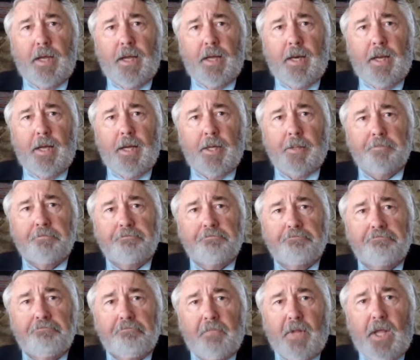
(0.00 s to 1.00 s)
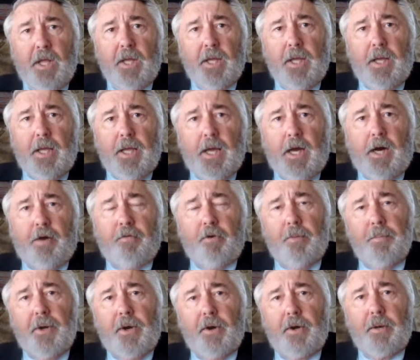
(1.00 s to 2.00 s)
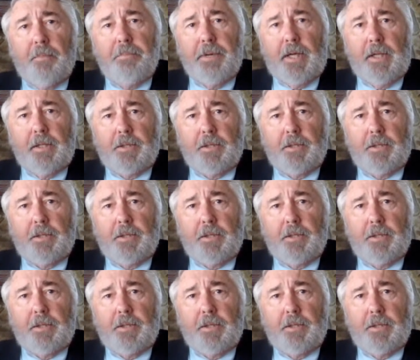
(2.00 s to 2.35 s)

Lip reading: ally. However, American